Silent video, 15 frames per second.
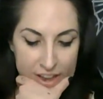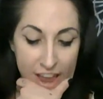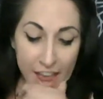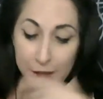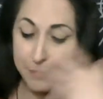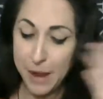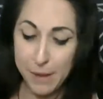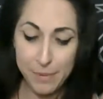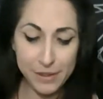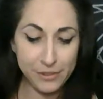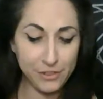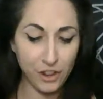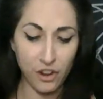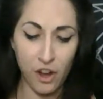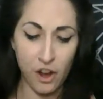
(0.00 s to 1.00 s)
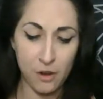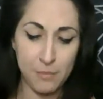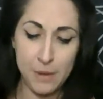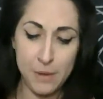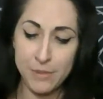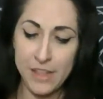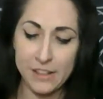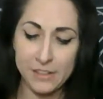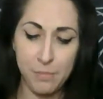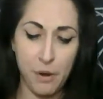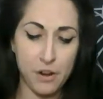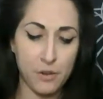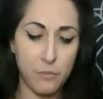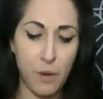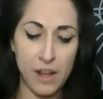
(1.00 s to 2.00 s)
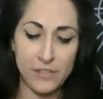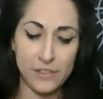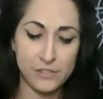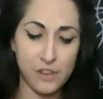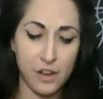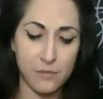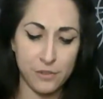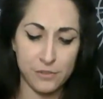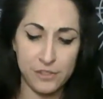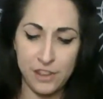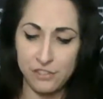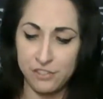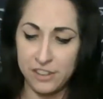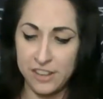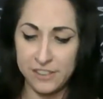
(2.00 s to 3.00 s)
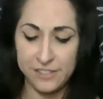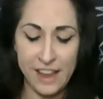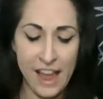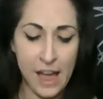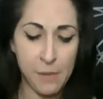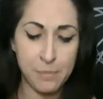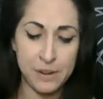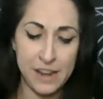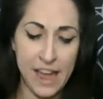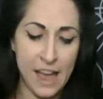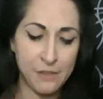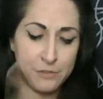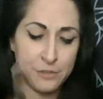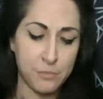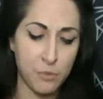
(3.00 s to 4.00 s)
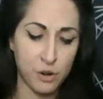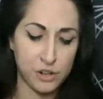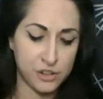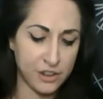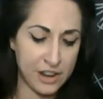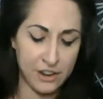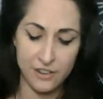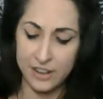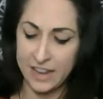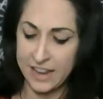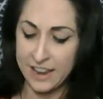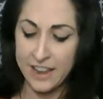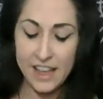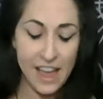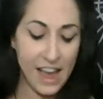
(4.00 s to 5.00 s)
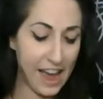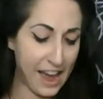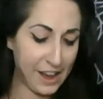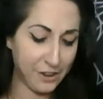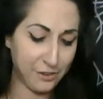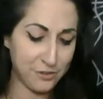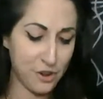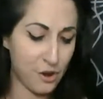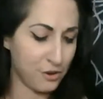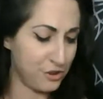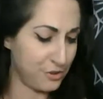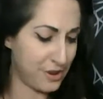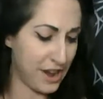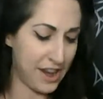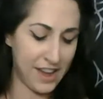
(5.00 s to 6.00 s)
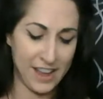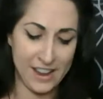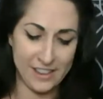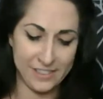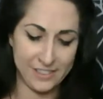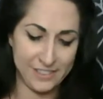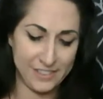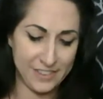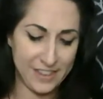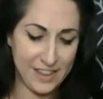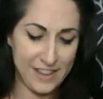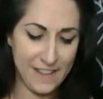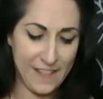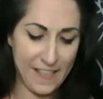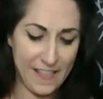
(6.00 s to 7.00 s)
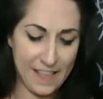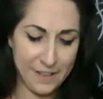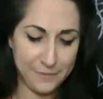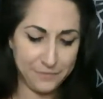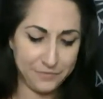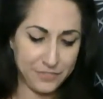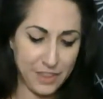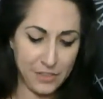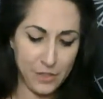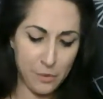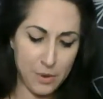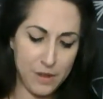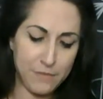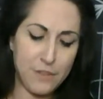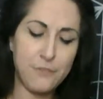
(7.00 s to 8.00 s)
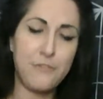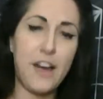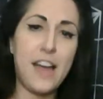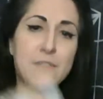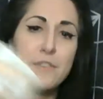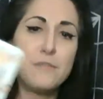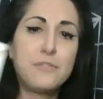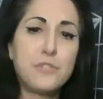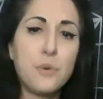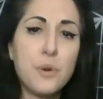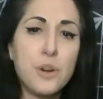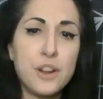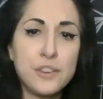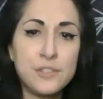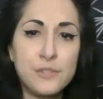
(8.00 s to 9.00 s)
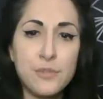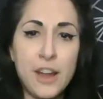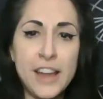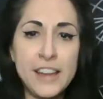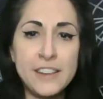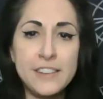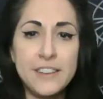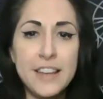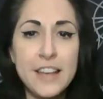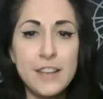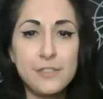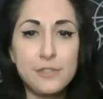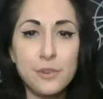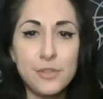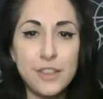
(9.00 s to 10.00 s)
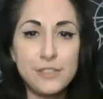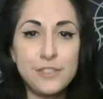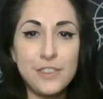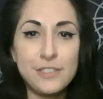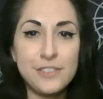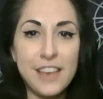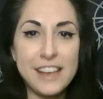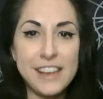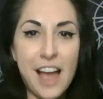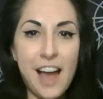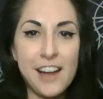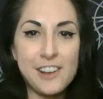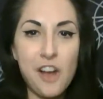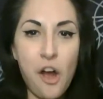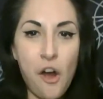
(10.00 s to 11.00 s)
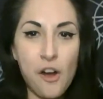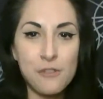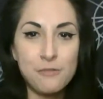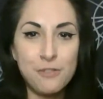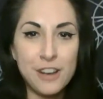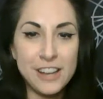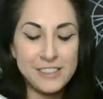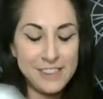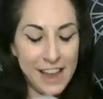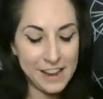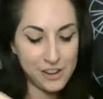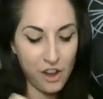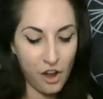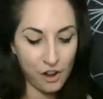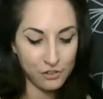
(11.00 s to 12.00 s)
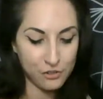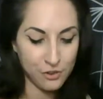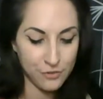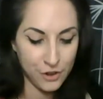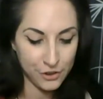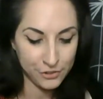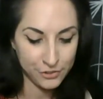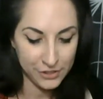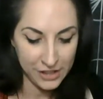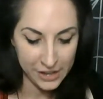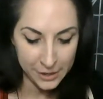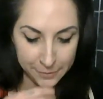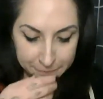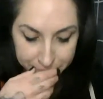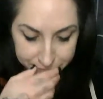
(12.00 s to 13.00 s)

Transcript: And maybe still aren't. Maybe that's part of why this conversation needs to happen, to have some more clarity. I don't know, you guys. Then we have the Five of Swords, right? So this is like a conflict and controversy.